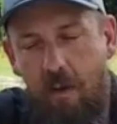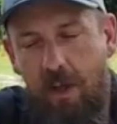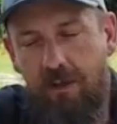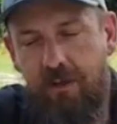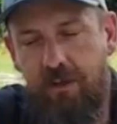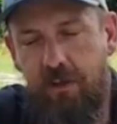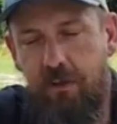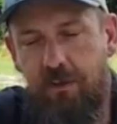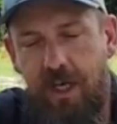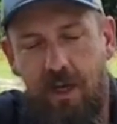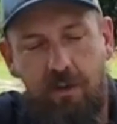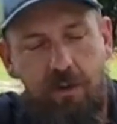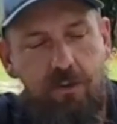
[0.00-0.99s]
want to
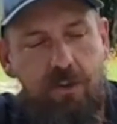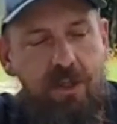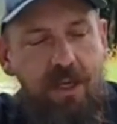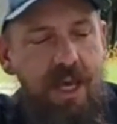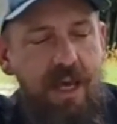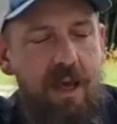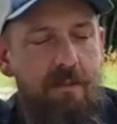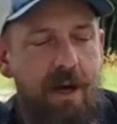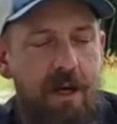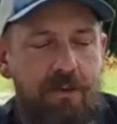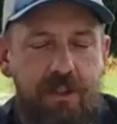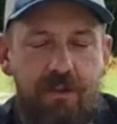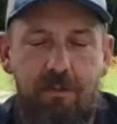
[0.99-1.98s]
tell you today
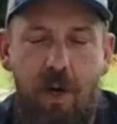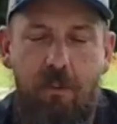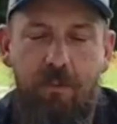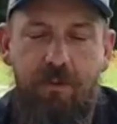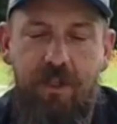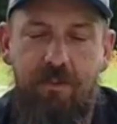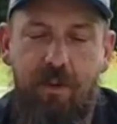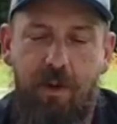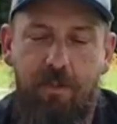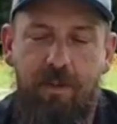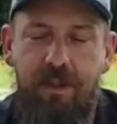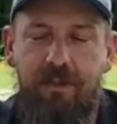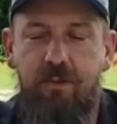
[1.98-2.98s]
about these
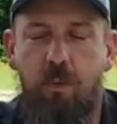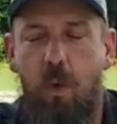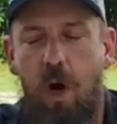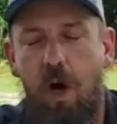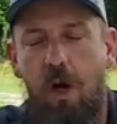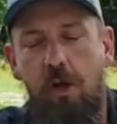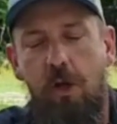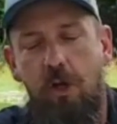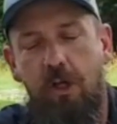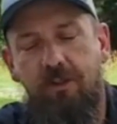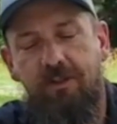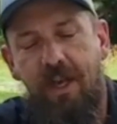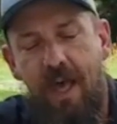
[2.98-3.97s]
multi-purpose wall
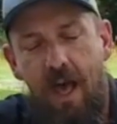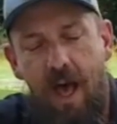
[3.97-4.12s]
hooks.